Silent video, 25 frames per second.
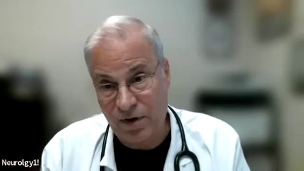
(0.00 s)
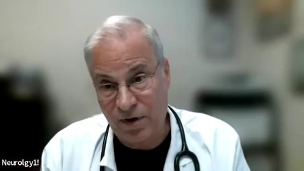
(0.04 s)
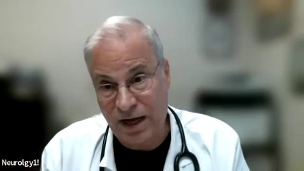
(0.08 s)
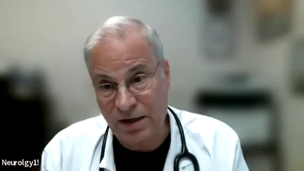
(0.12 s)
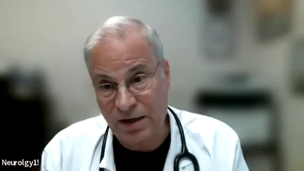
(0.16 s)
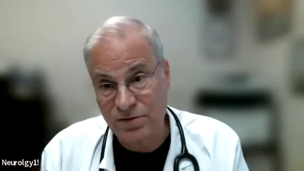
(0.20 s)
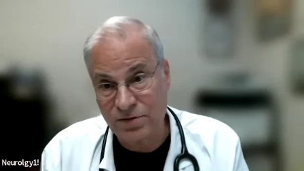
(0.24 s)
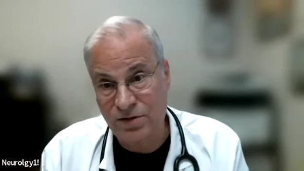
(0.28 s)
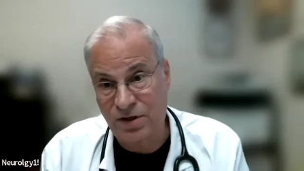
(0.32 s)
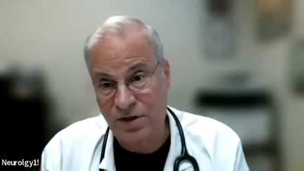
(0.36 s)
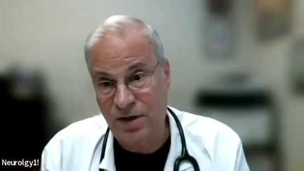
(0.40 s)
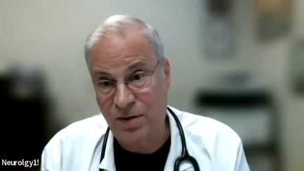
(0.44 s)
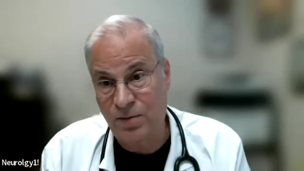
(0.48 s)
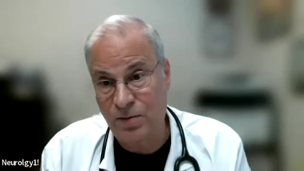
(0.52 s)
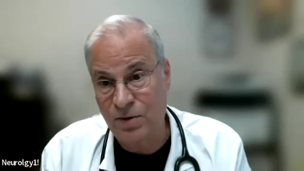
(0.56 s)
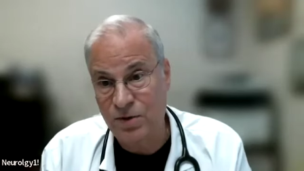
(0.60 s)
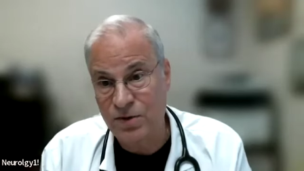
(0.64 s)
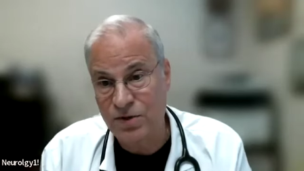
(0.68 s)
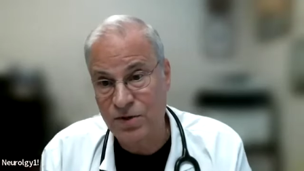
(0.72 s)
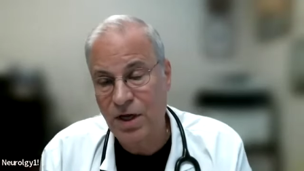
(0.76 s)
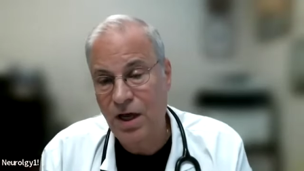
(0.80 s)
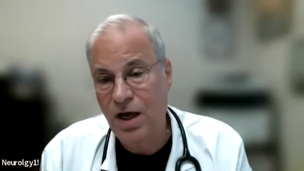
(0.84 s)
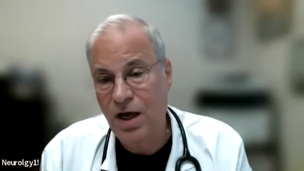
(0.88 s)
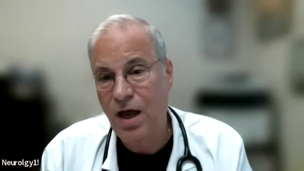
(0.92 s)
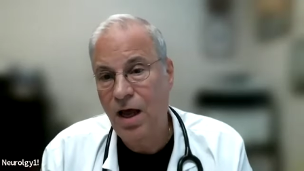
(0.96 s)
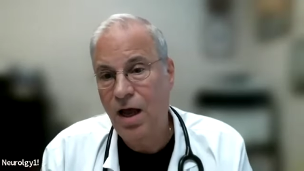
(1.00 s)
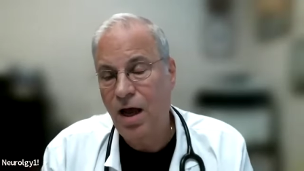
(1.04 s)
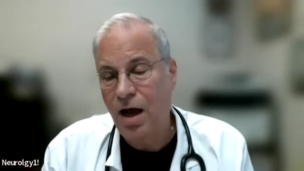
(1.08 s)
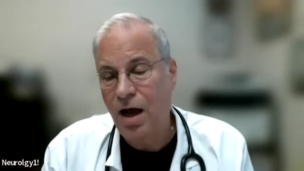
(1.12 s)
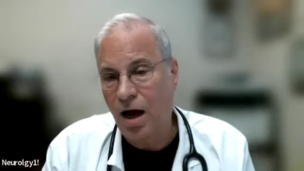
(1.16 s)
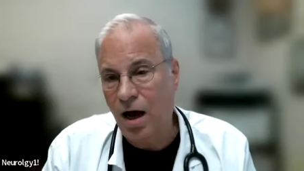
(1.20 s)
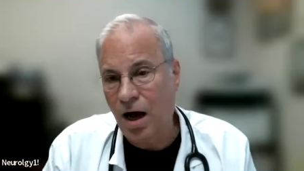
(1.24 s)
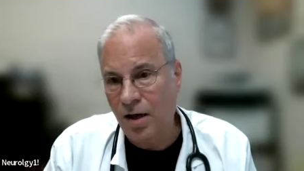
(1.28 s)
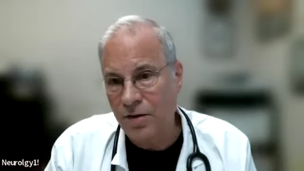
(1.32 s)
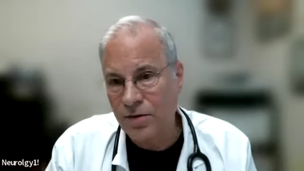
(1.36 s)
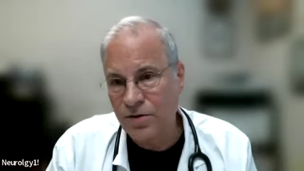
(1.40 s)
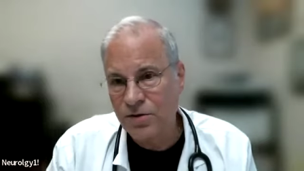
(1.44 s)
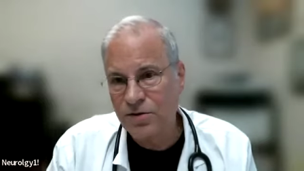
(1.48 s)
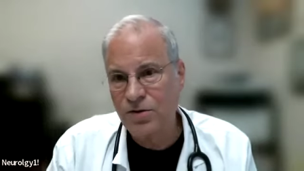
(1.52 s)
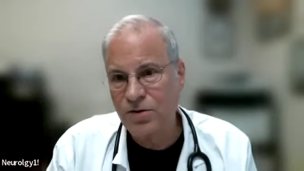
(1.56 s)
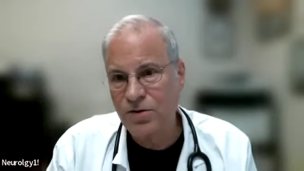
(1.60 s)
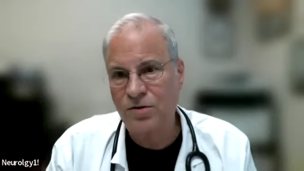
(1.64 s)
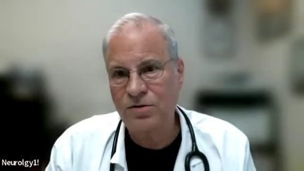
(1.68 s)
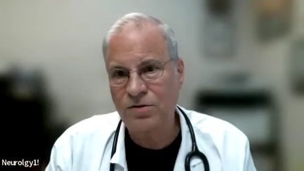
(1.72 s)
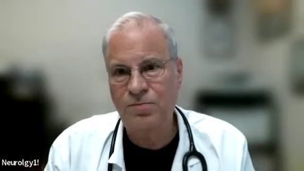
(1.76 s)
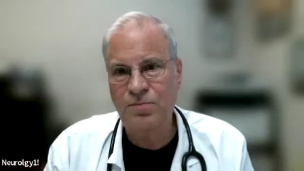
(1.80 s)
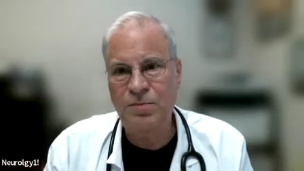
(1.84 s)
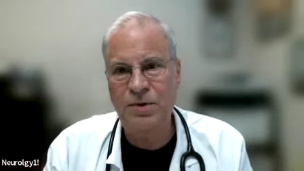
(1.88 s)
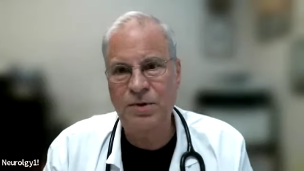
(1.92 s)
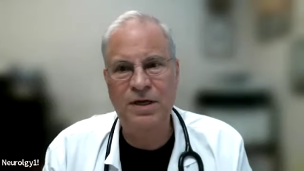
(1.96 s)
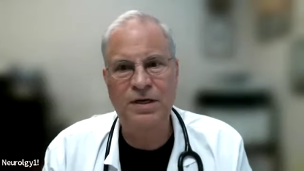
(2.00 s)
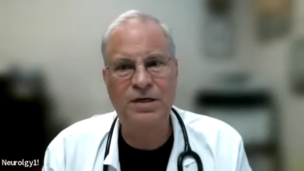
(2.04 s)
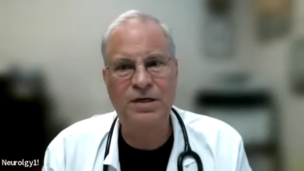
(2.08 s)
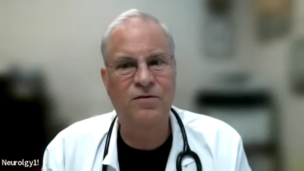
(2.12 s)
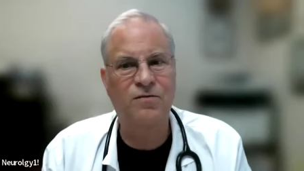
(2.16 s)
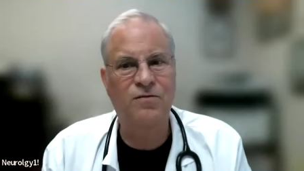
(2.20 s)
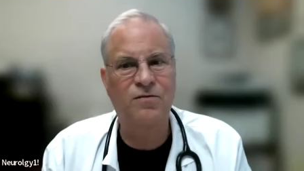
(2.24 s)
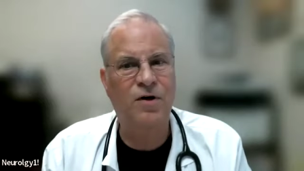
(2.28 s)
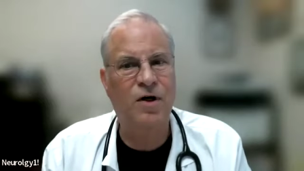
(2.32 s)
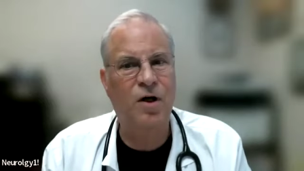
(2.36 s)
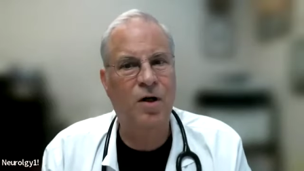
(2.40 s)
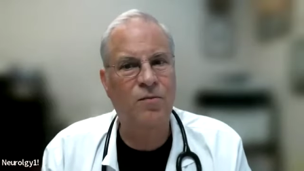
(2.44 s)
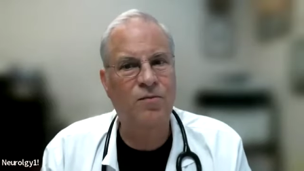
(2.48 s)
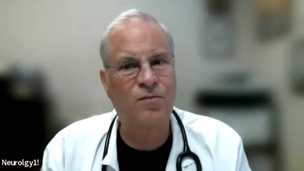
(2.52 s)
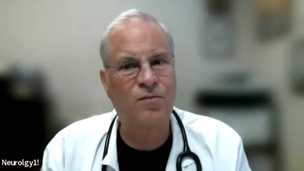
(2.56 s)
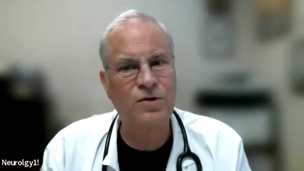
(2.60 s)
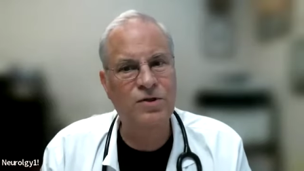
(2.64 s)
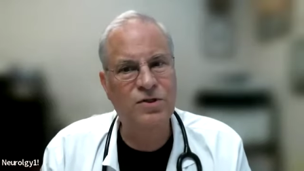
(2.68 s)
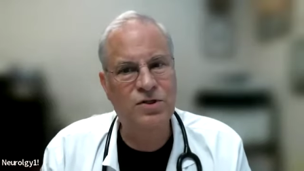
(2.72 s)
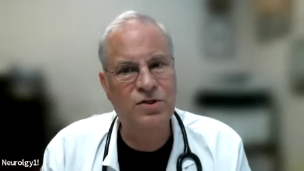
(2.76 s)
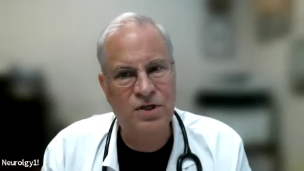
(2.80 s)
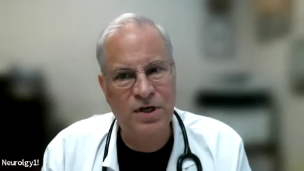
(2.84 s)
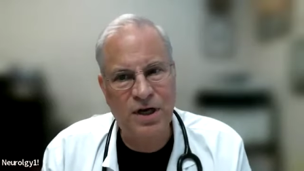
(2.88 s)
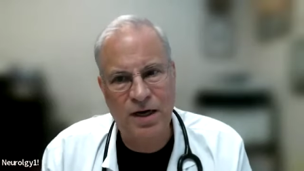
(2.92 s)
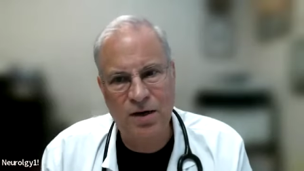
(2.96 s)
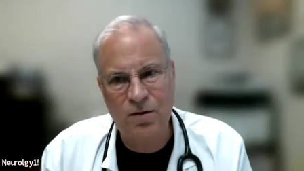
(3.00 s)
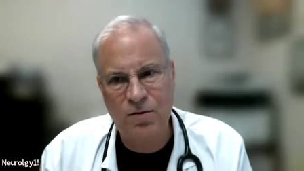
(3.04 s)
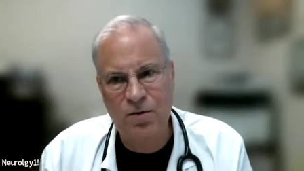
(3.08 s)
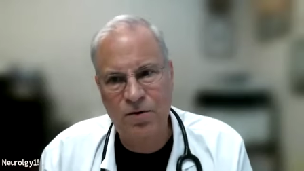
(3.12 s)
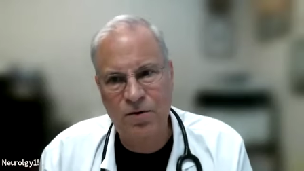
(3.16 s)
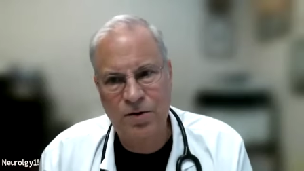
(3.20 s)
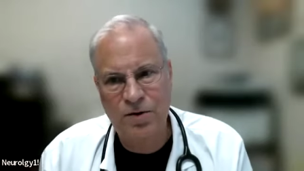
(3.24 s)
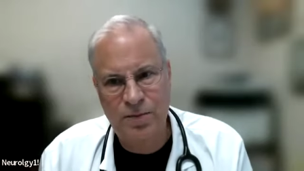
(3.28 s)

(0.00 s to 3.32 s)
for Alzheimer's. Others are being developed for general